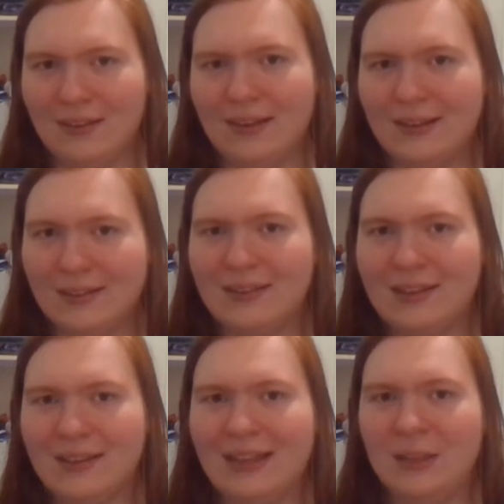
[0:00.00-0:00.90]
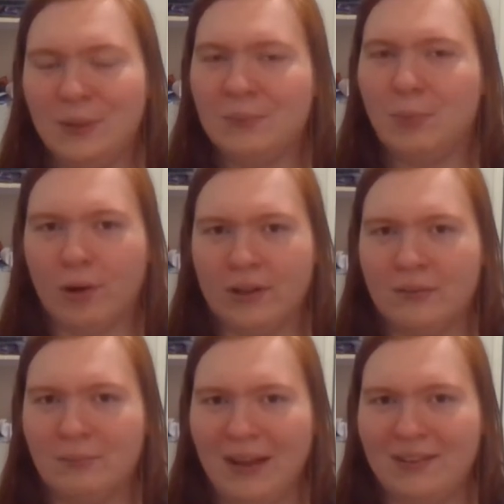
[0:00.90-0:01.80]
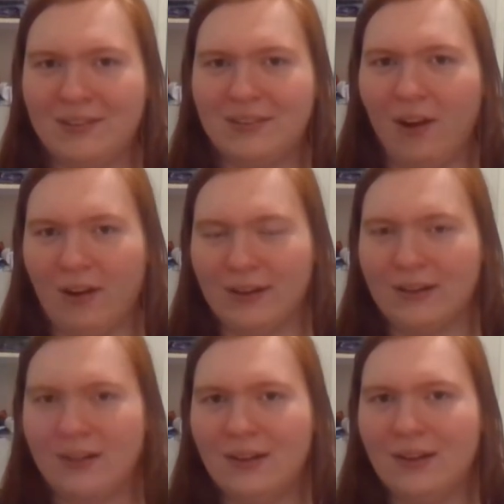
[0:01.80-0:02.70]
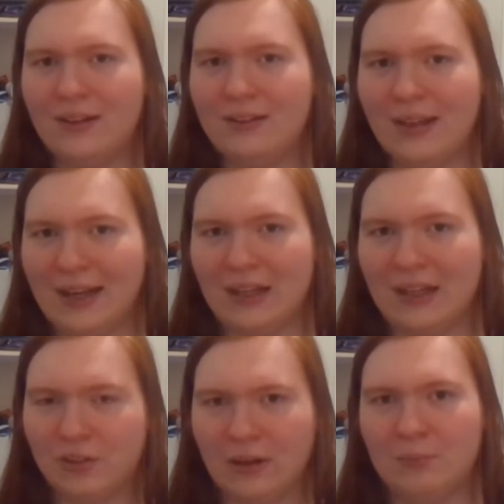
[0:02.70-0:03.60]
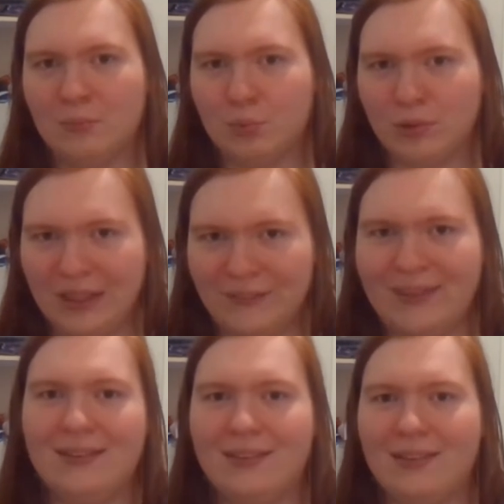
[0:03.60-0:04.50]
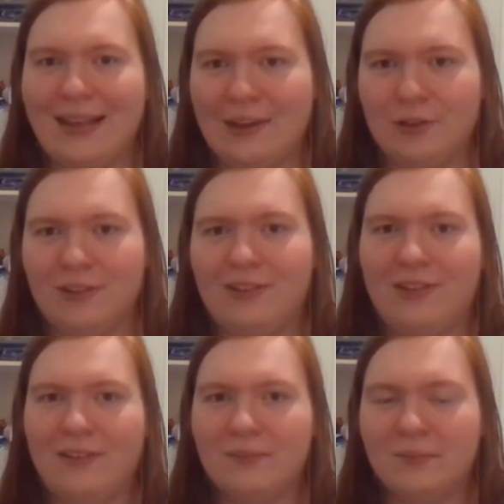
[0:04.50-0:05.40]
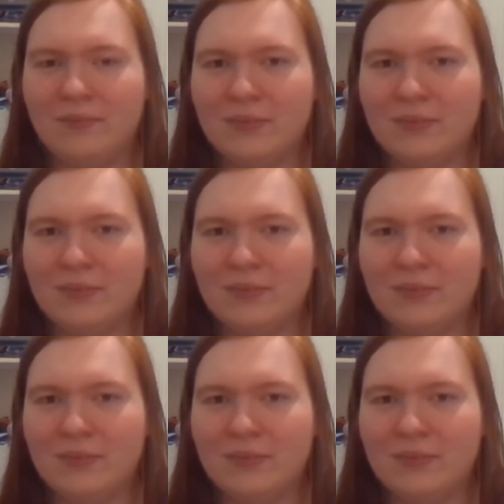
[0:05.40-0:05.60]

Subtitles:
that's likely to be important based on data from previous lectures.